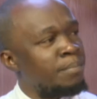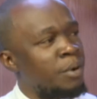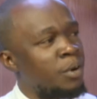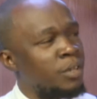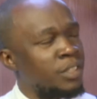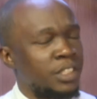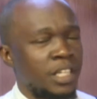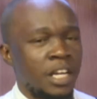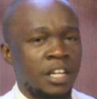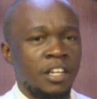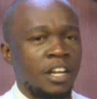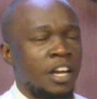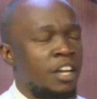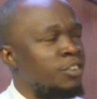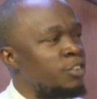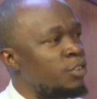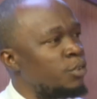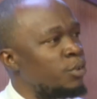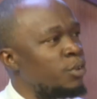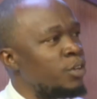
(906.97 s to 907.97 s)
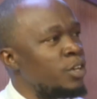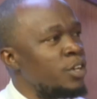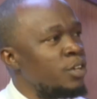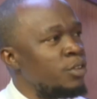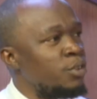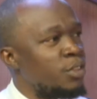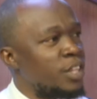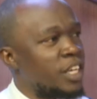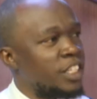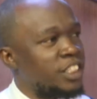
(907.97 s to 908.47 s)
boss and you know,
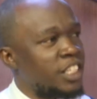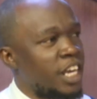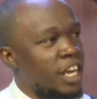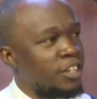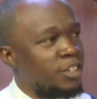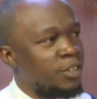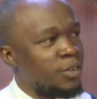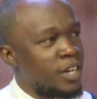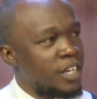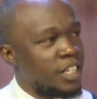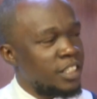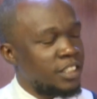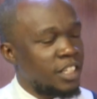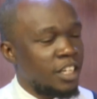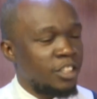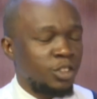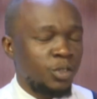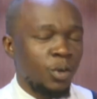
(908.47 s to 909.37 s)
you're the child, you understand?